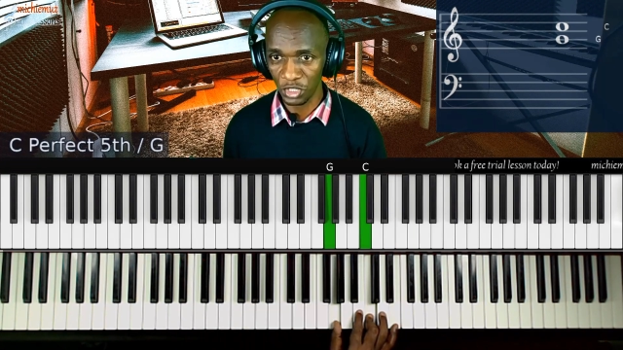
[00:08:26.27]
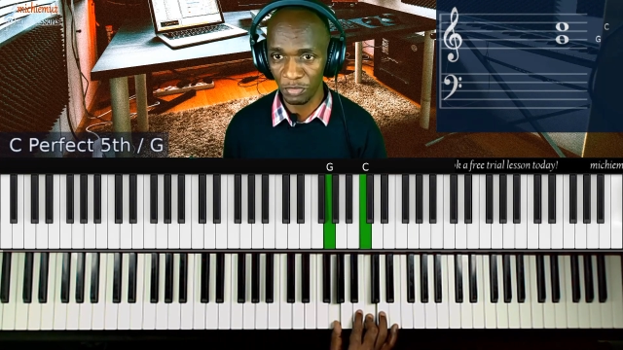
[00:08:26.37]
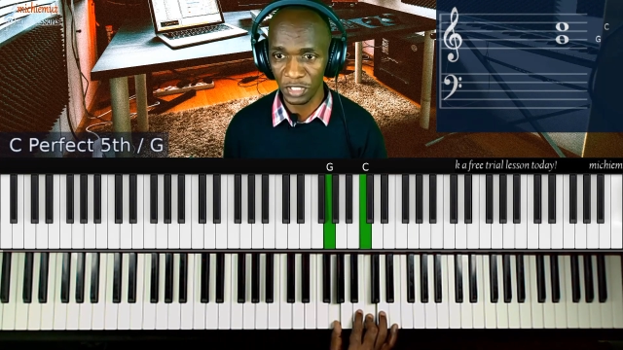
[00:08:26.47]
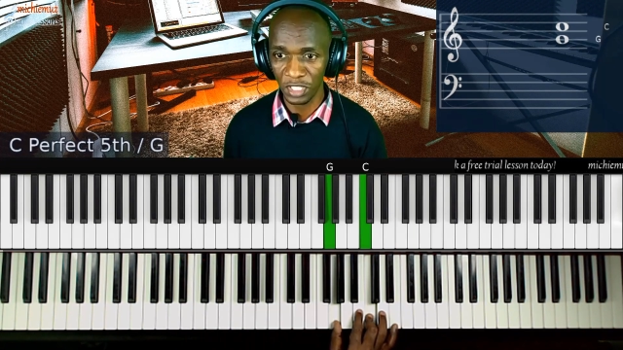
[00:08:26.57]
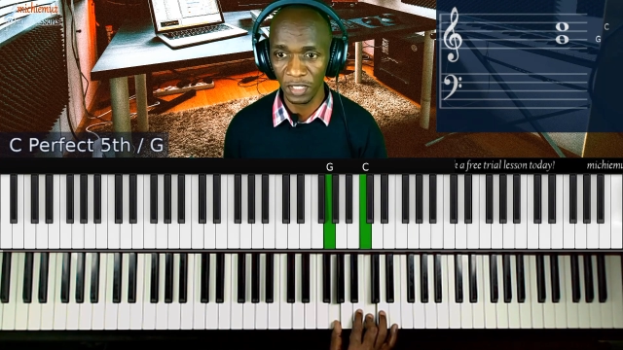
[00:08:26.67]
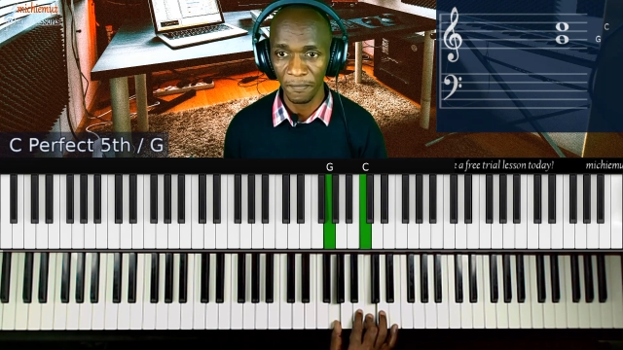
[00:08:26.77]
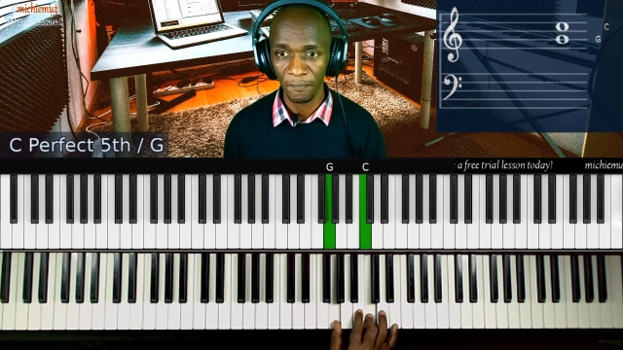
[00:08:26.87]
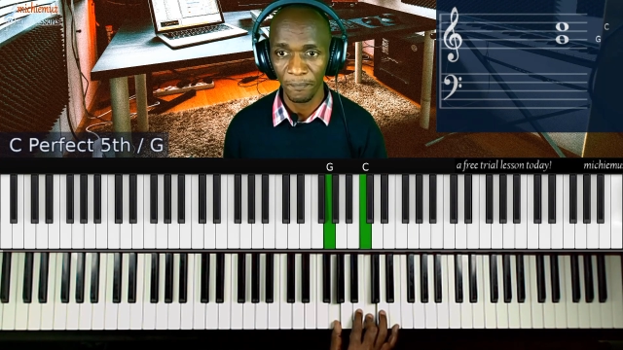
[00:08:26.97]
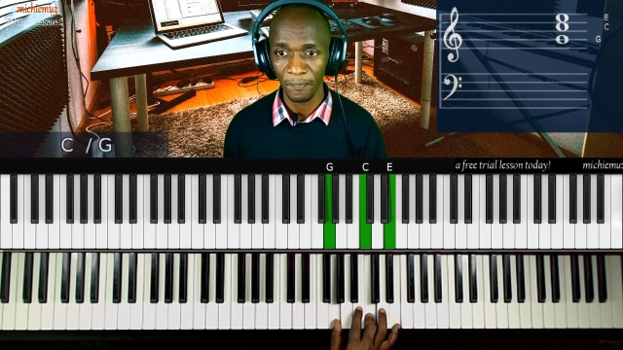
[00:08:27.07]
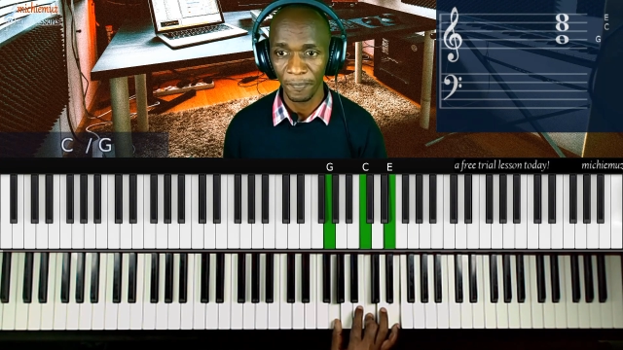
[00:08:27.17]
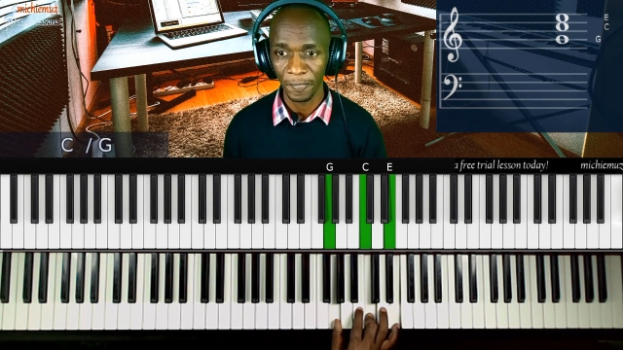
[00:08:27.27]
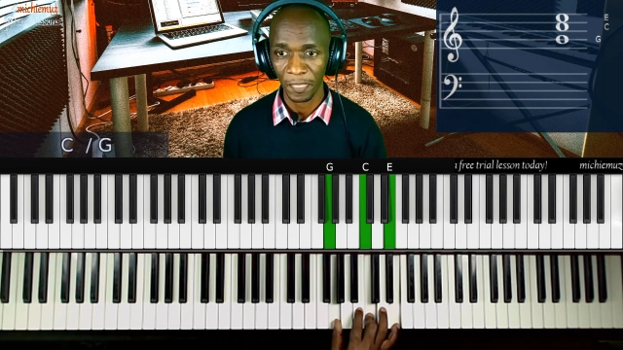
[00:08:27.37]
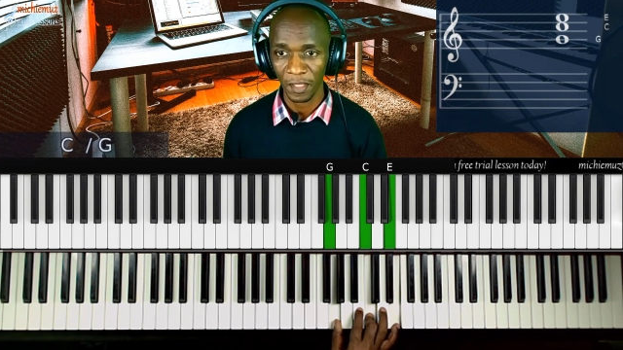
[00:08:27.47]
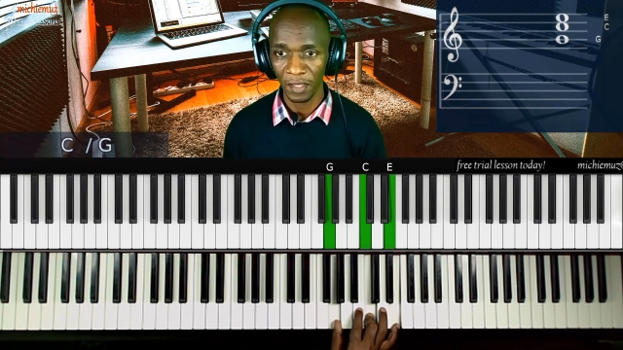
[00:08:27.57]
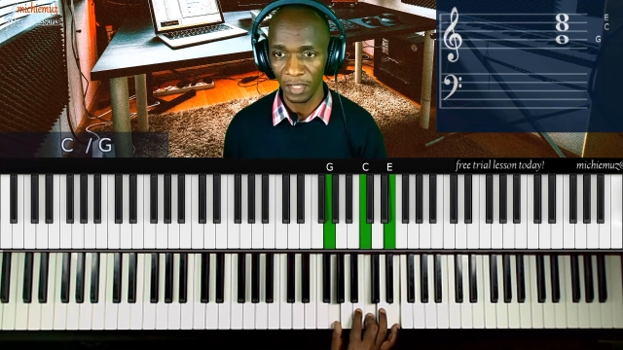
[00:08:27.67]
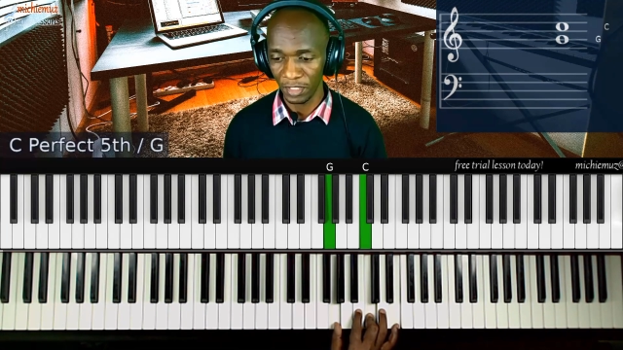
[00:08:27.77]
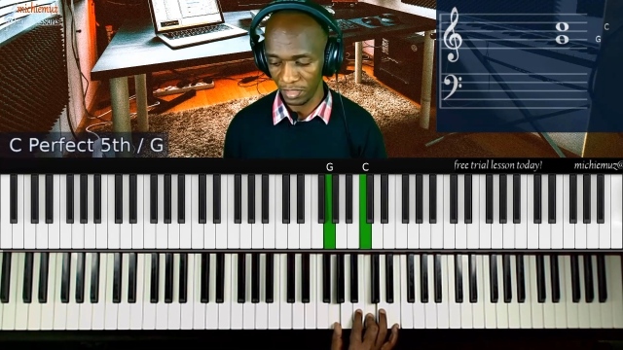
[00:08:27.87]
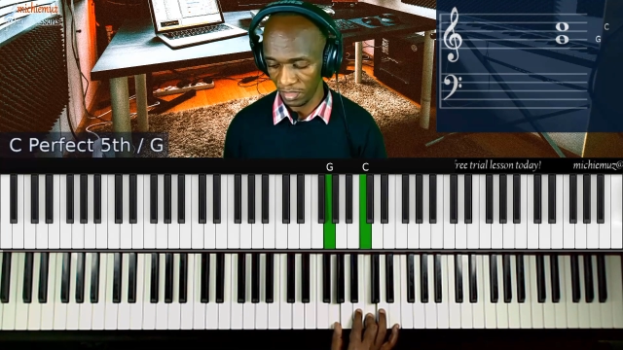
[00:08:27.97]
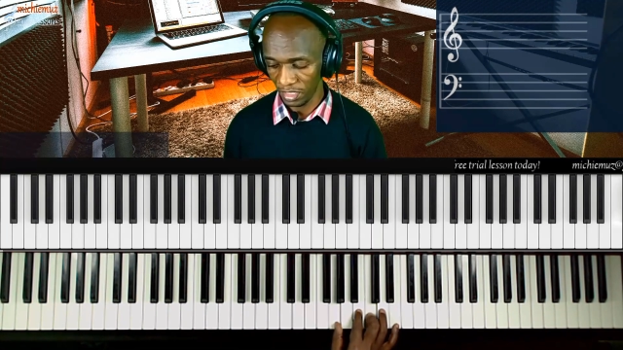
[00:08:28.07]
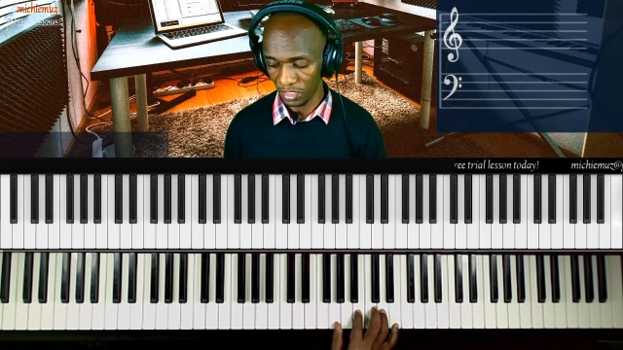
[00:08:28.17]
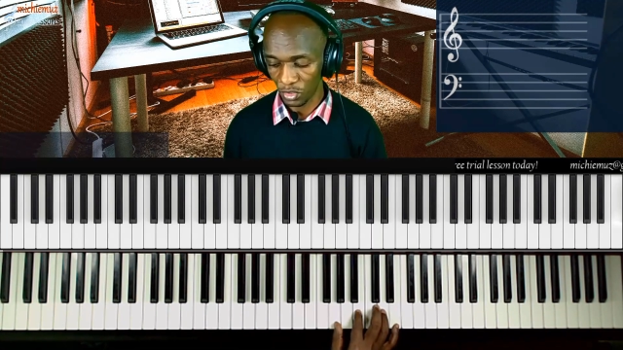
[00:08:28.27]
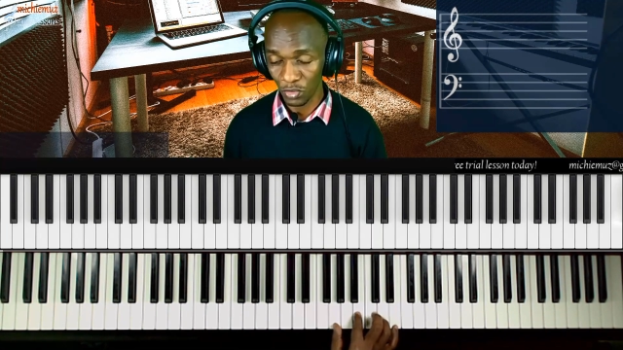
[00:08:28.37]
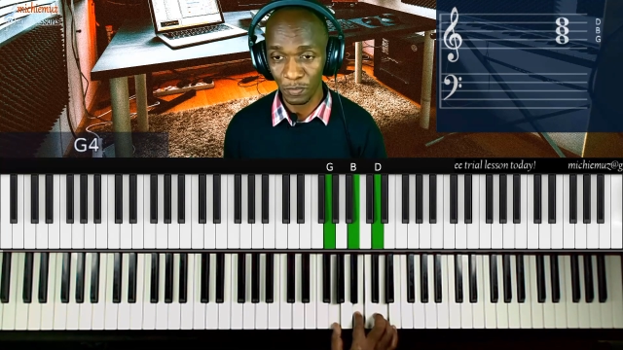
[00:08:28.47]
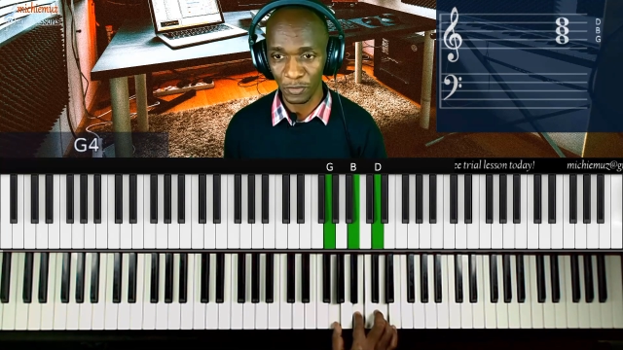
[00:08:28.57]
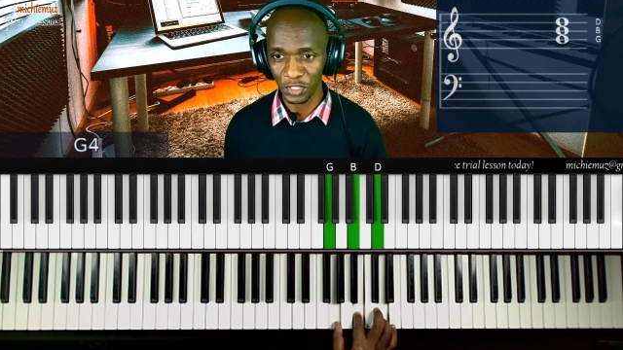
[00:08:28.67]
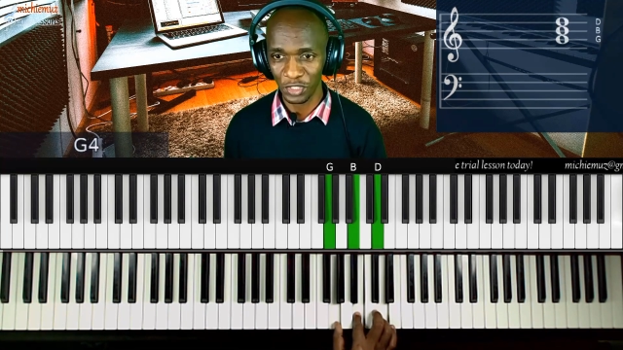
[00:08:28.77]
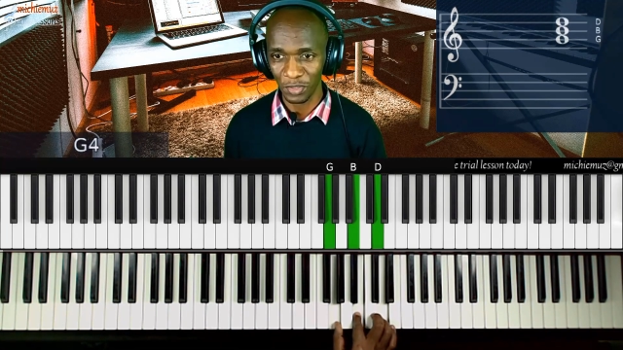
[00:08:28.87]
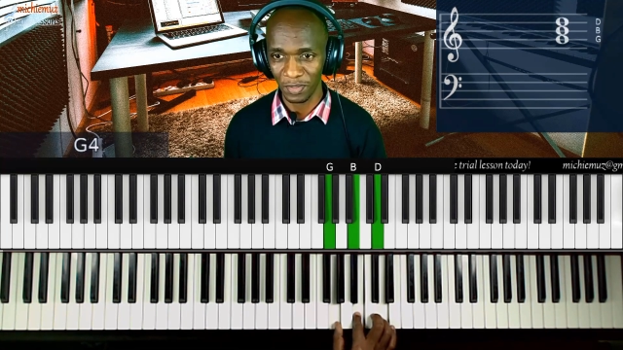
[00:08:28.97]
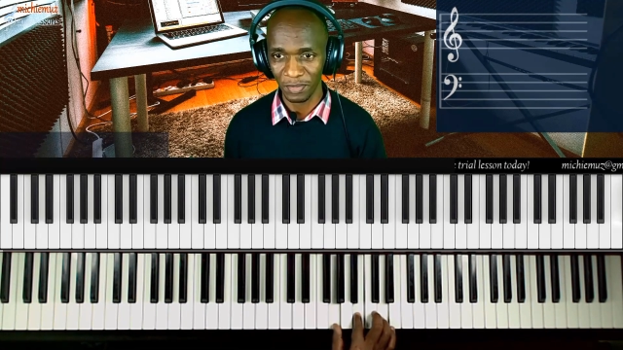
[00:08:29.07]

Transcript: B, D in its root position.